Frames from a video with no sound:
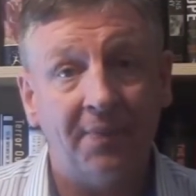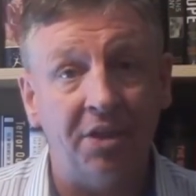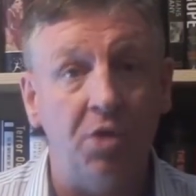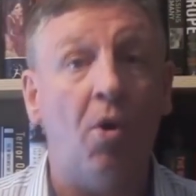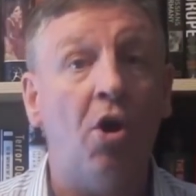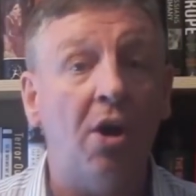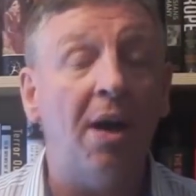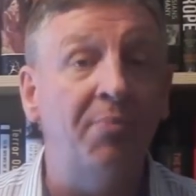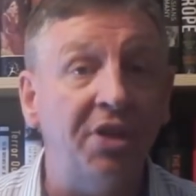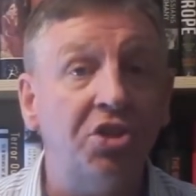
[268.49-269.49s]
You are
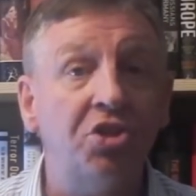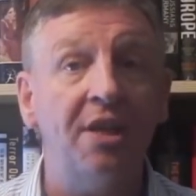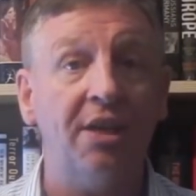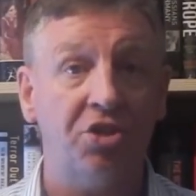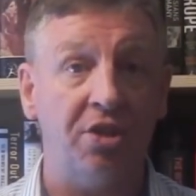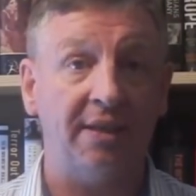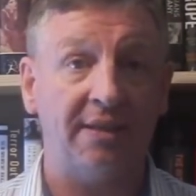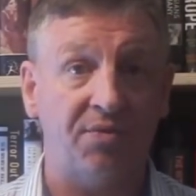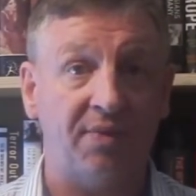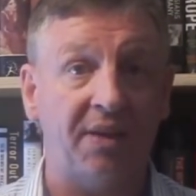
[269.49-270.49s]
a British
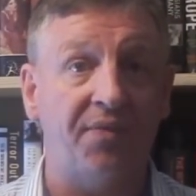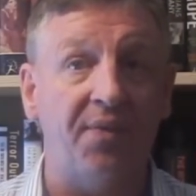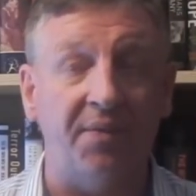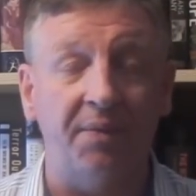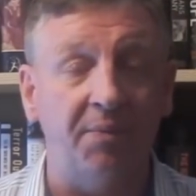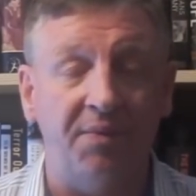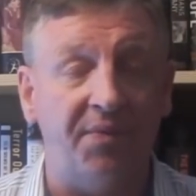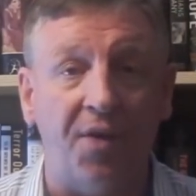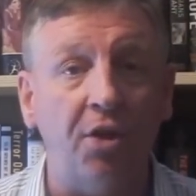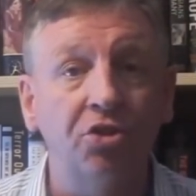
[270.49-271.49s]
nationalist, right?
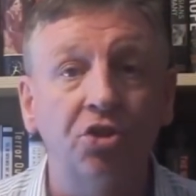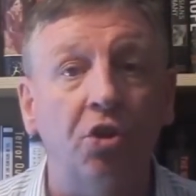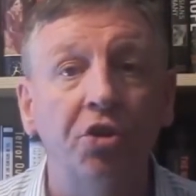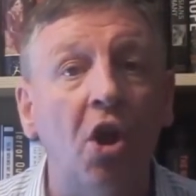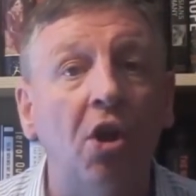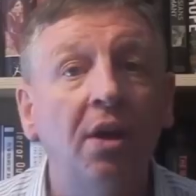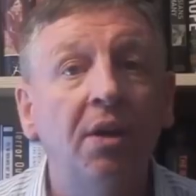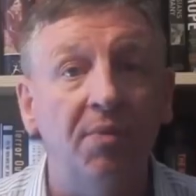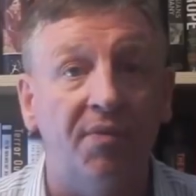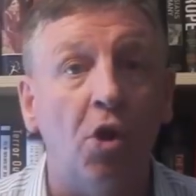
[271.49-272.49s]
Faults or not,
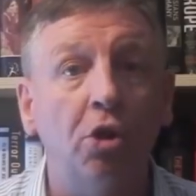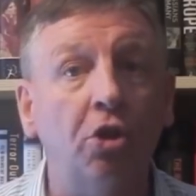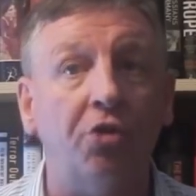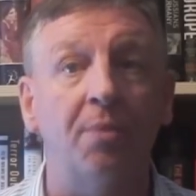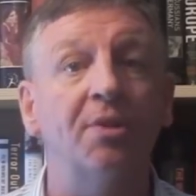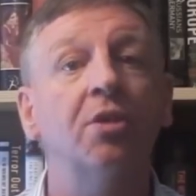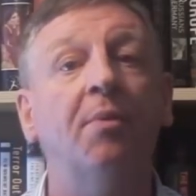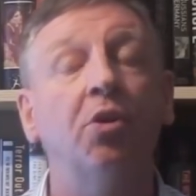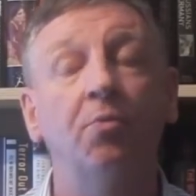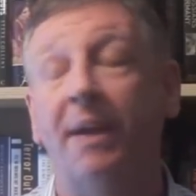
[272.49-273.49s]
we've all got them, I
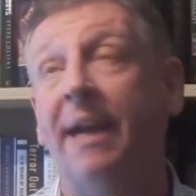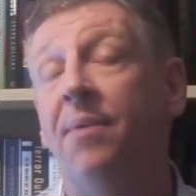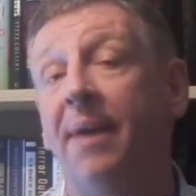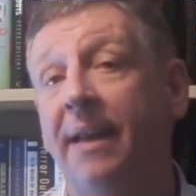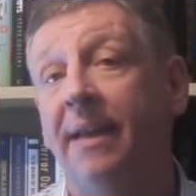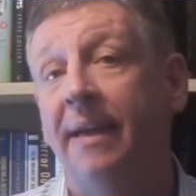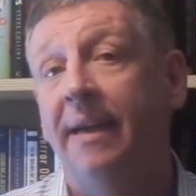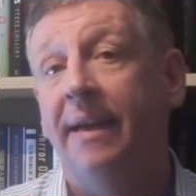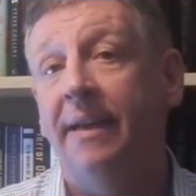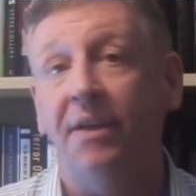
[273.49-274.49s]
suppose. But anyway,
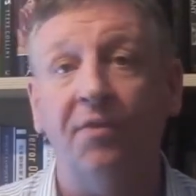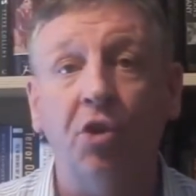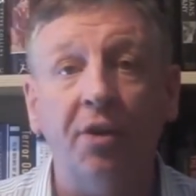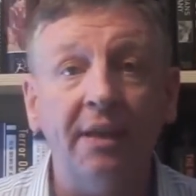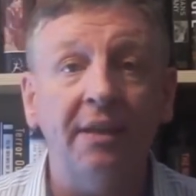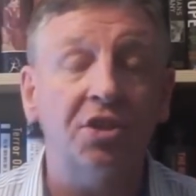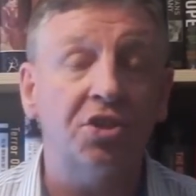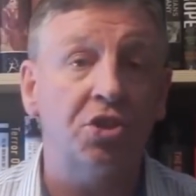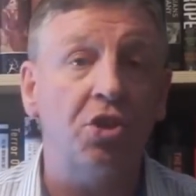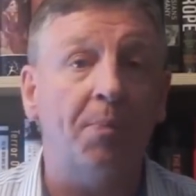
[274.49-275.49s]
you've got to
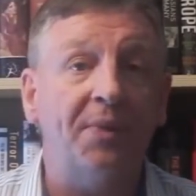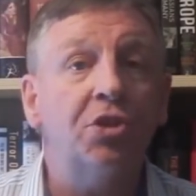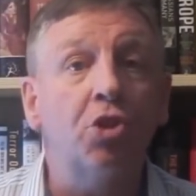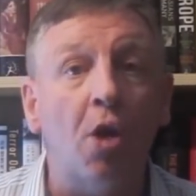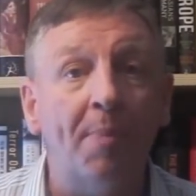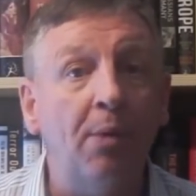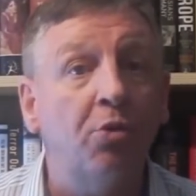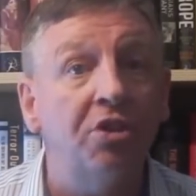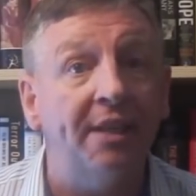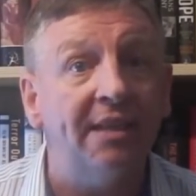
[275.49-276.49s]
stop this cop-out,
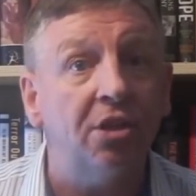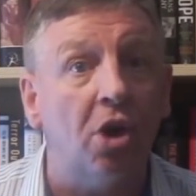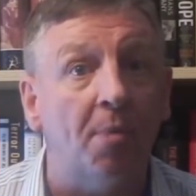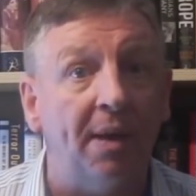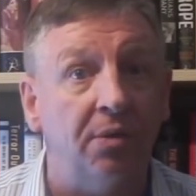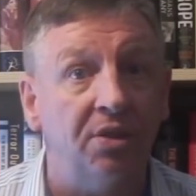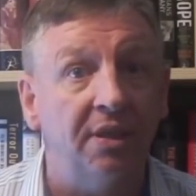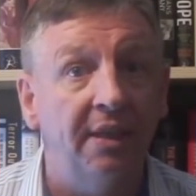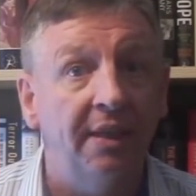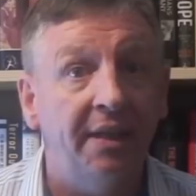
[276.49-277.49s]
because it is a
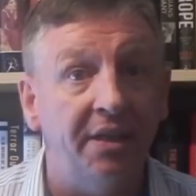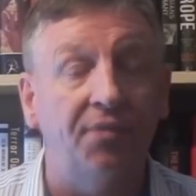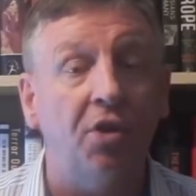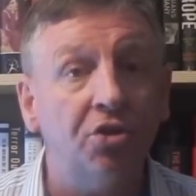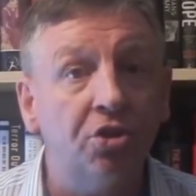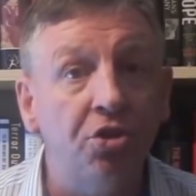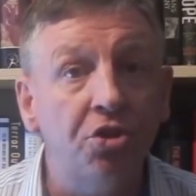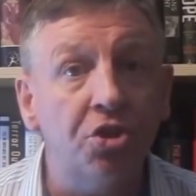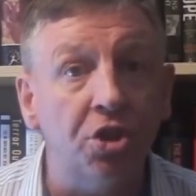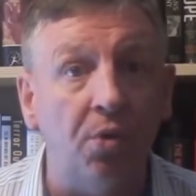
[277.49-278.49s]
cop-out. You've lost
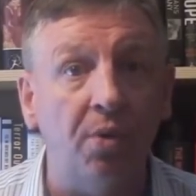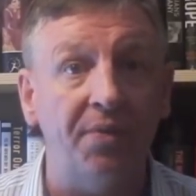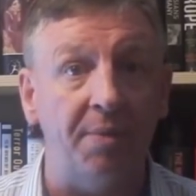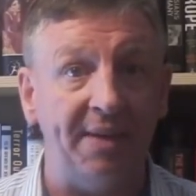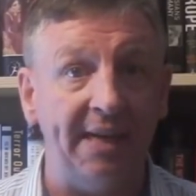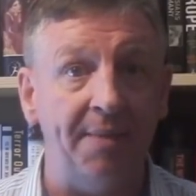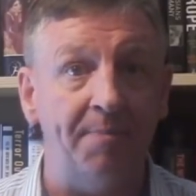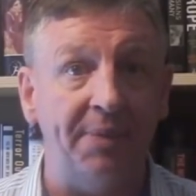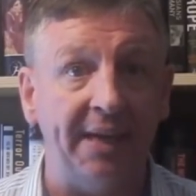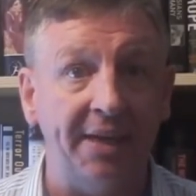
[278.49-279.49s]
control of the
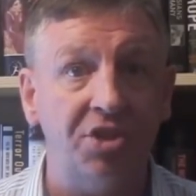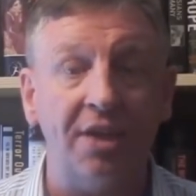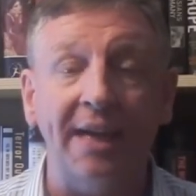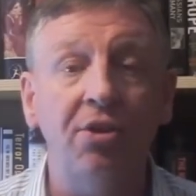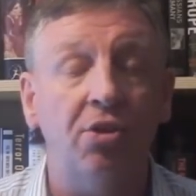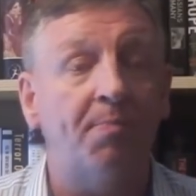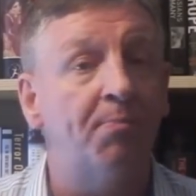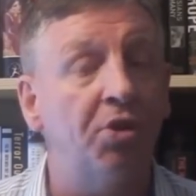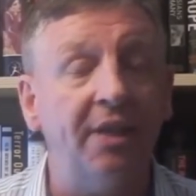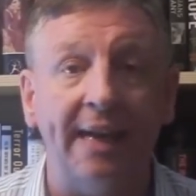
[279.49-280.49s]
BNP. Stand up
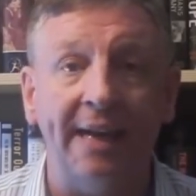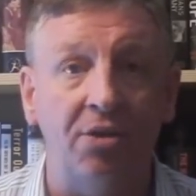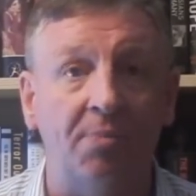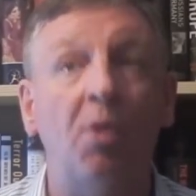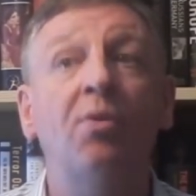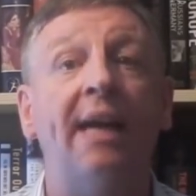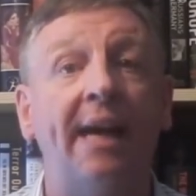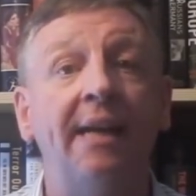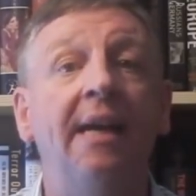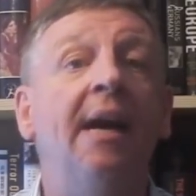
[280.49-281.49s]
and put your hand up,
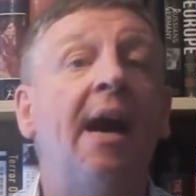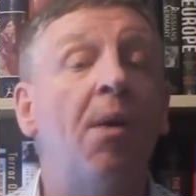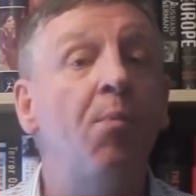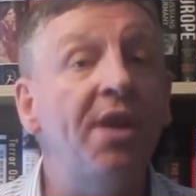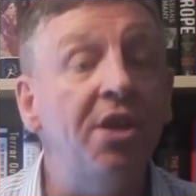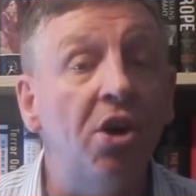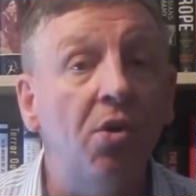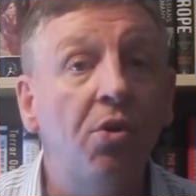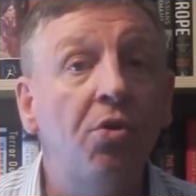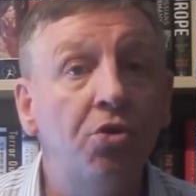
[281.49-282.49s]
okay? And we
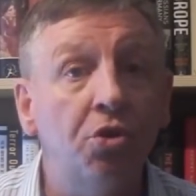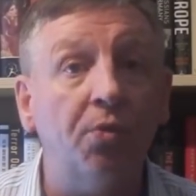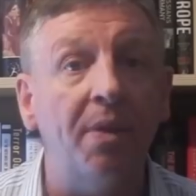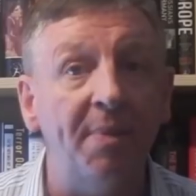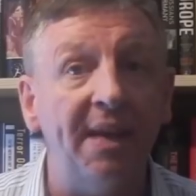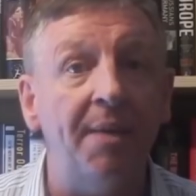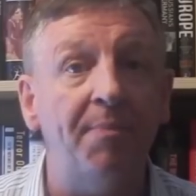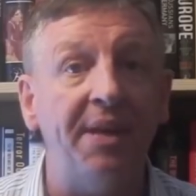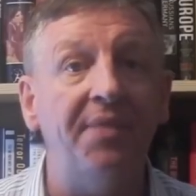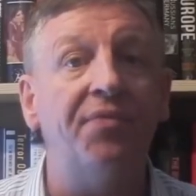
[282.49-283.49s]
know who took the
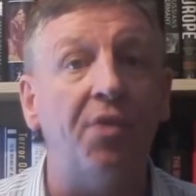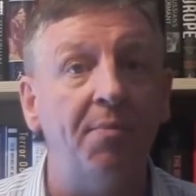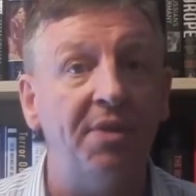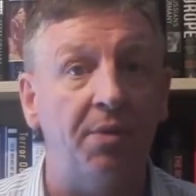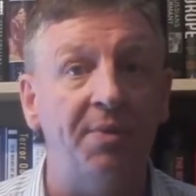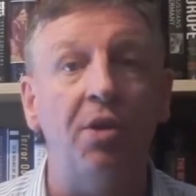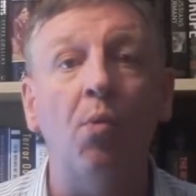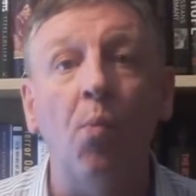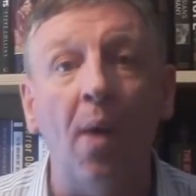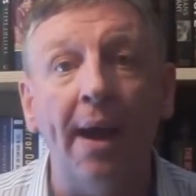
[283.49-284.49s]
BNP from you, and we know
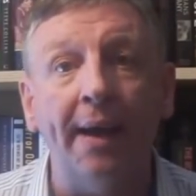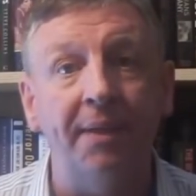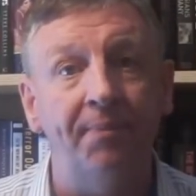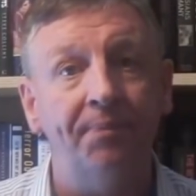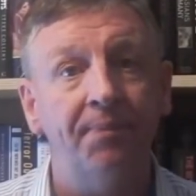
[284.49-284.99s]
why.